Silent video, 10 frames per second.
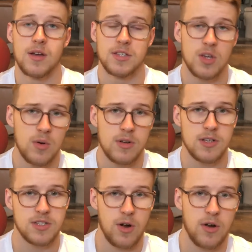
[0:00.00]
So
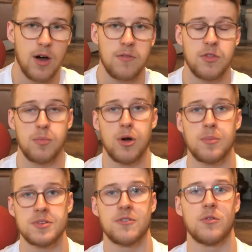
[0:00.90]
to start off, the
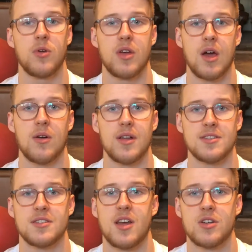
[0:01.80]
purpose of rolling out
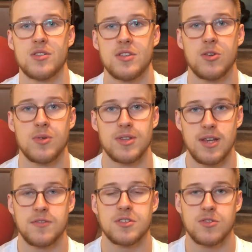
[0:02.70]
is essentially to
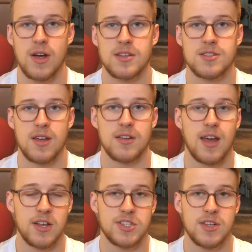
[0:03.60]
relieve stress and
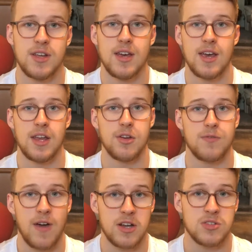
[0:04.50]
tension in your
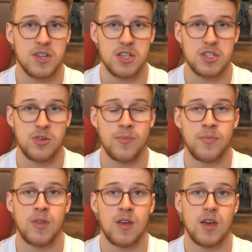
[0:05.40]
fascial tissue.
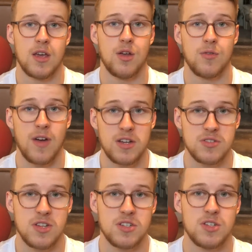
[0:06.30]
Your
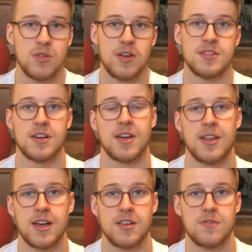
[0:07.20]
fascial tissue is a
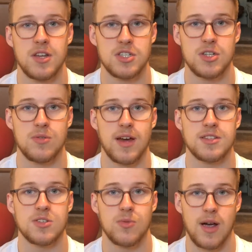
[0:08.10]
connective tissue
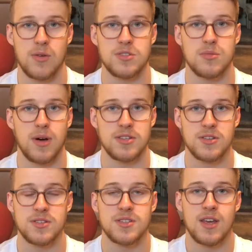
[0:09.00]
that surrounds your
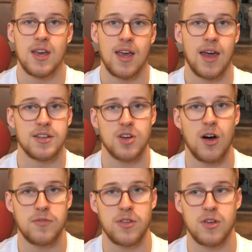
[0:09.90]
muscles and is
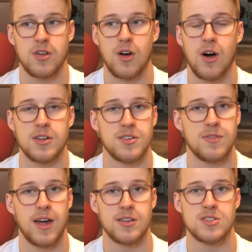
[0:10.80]
often the cause of
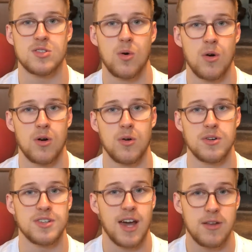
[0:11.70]
that sore
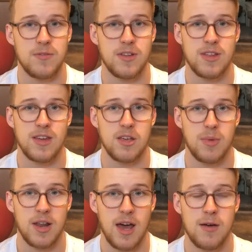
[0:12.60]
or tight feeling that you
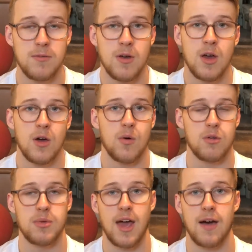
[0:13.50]
might have,
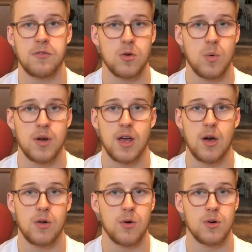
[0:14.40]
whether it be after a
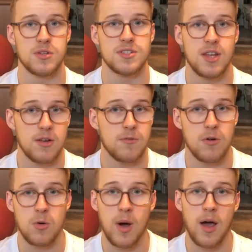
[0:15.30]
workout or sitting
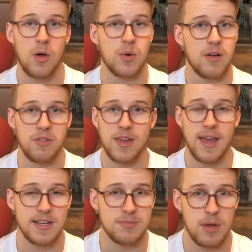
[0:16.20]
for a while, whatever the
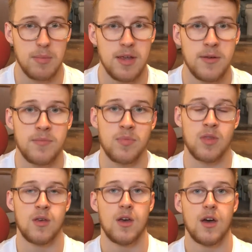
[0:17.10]
case may be.
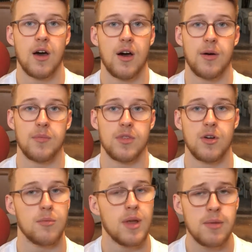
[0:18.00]

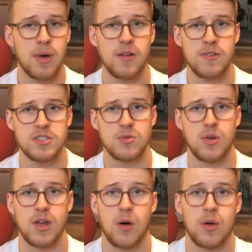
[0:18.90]
There are many benefits of
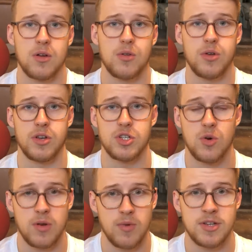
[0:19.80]
rolling out, including
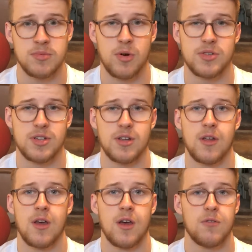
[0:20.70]
joint range of
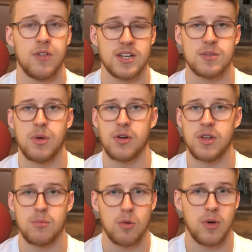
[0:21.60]
motion,
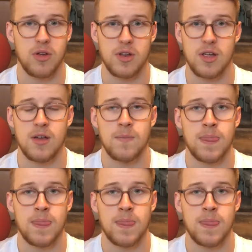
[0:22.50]
flexibility, mobility.